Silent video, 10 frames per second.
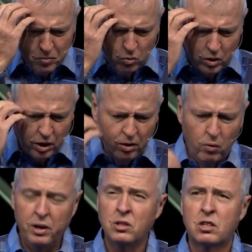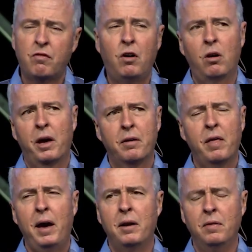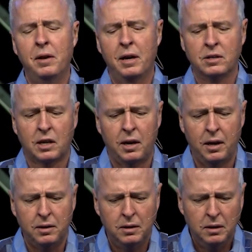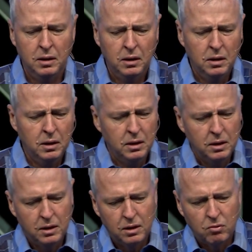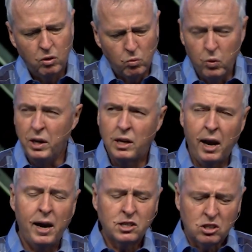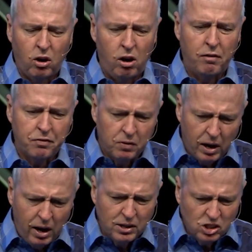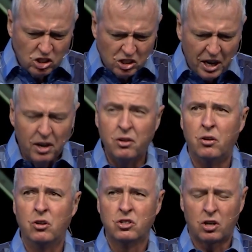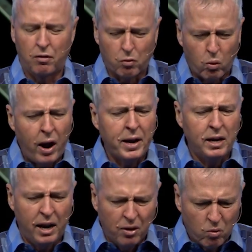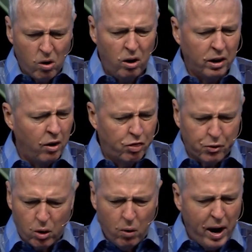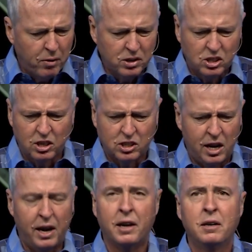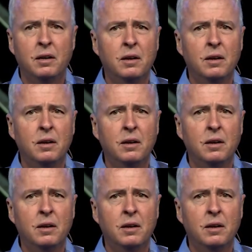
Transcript: we're going to witness the fallout of that in the days ahead. When we cast off God's standards of right and wrong and throw out his design,